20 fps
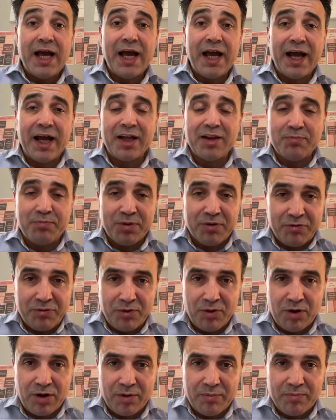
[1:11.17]
and
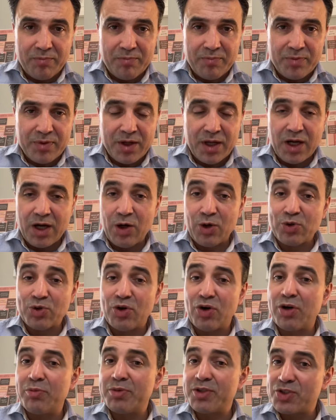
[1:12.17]
perform
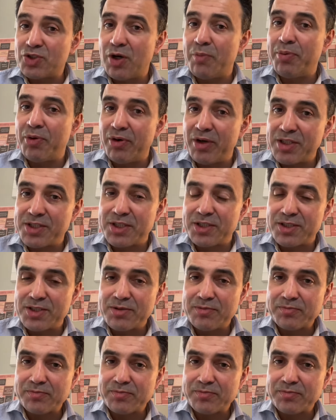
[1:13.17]
autonomous operations.